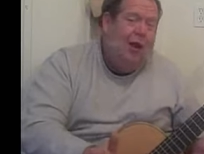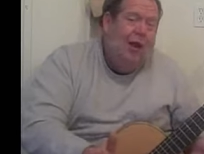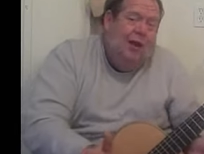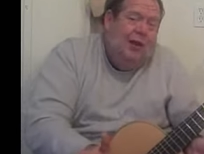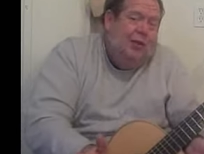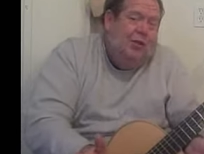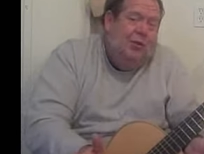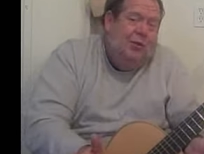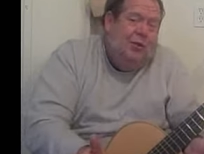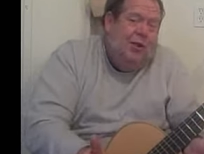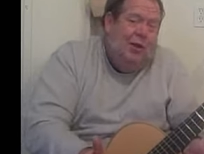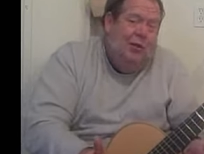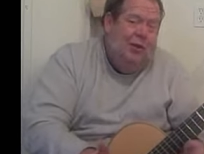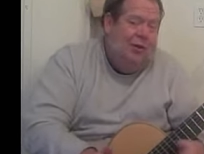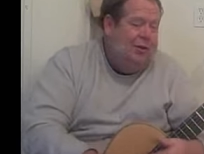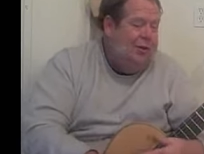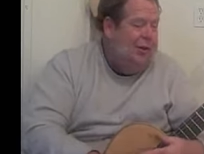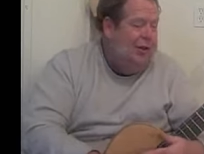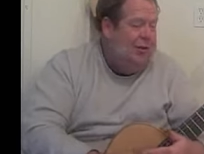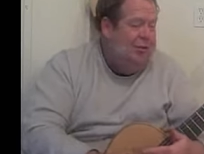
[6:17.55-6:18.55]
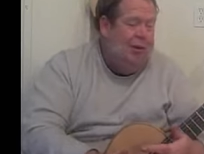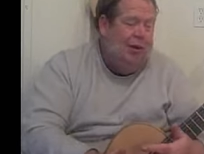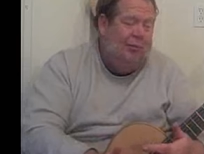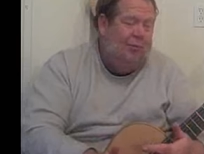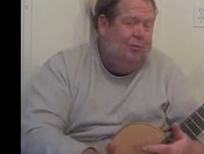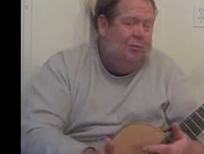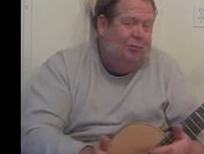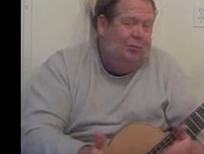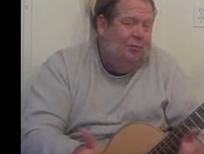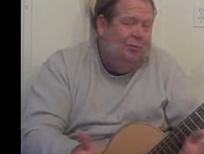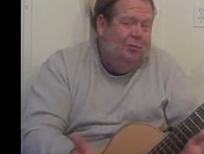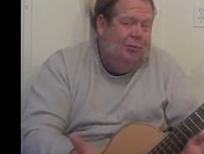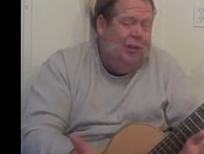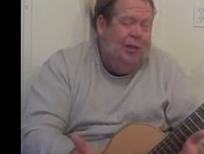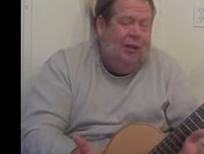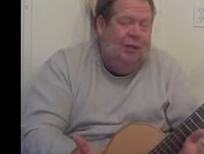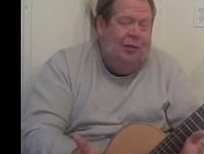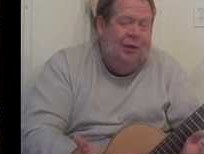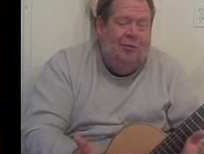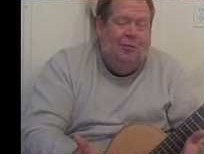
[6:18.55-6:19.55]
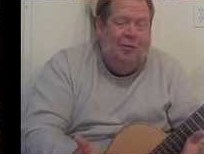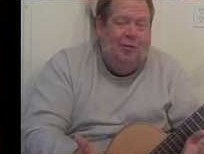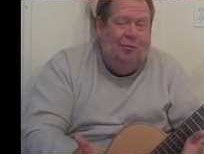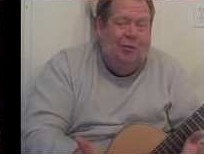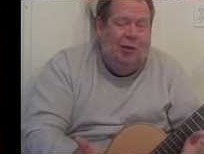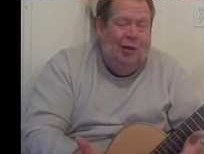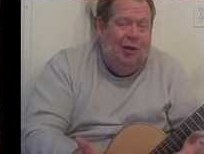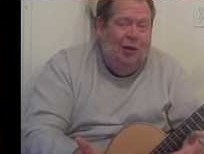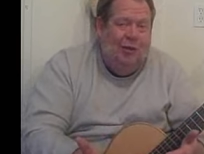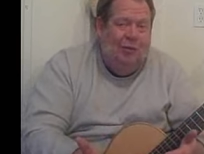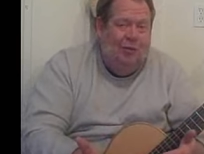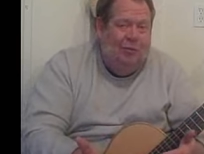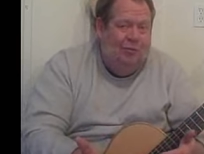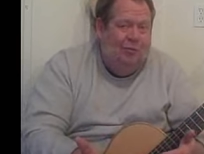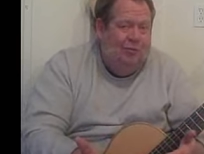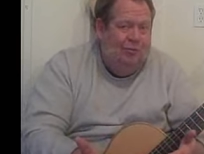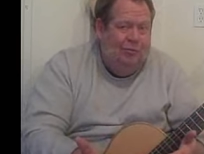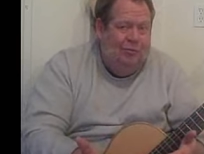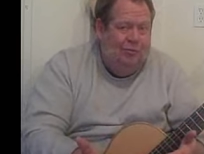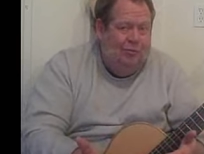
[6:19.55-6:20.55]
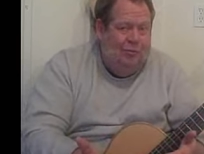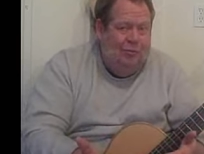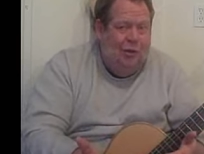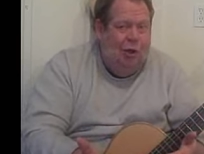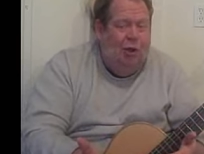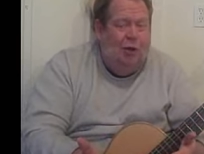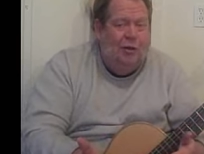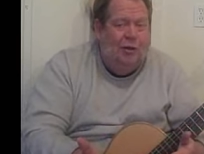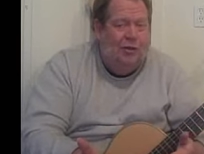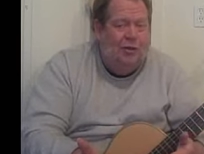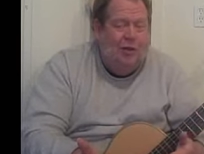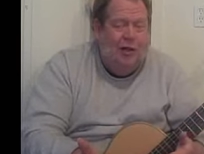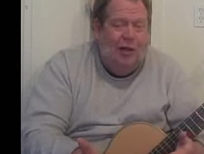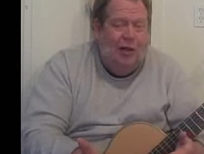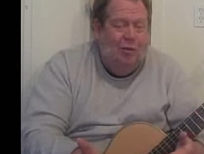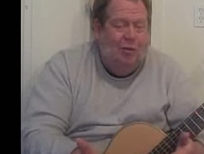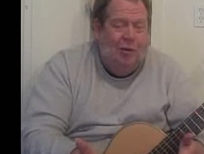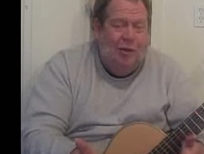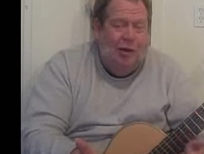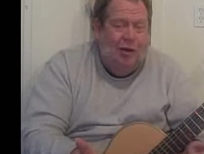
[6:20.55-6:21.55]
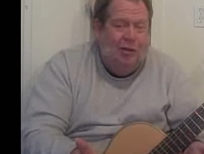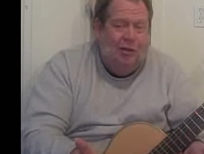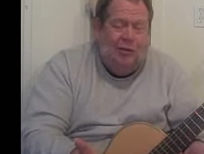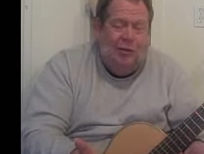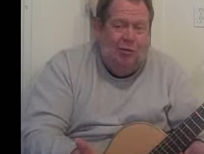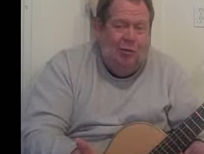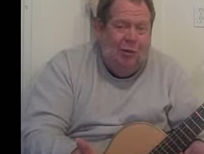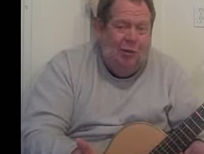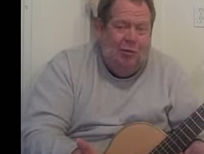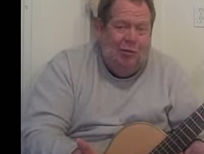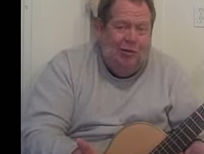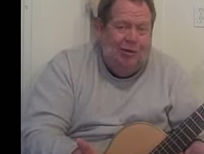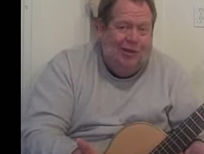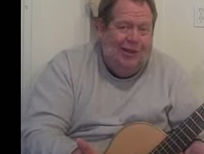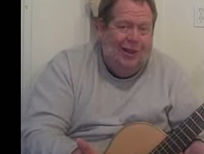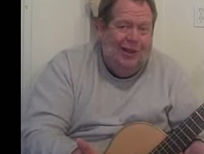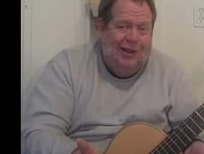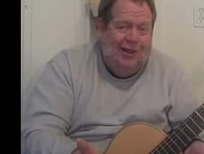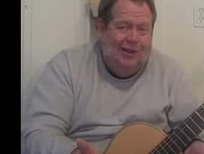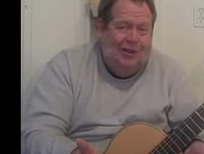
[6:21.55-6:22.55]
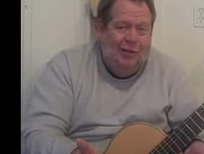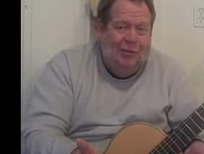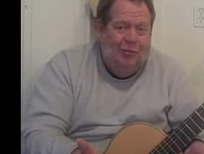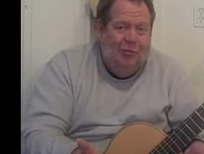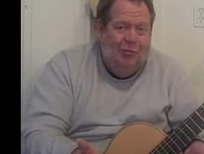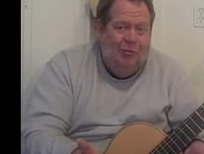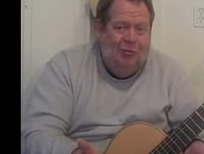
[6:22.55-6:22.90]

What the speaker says: That's one thing I want to talk about. I've been playing all this time and I still make mistakes.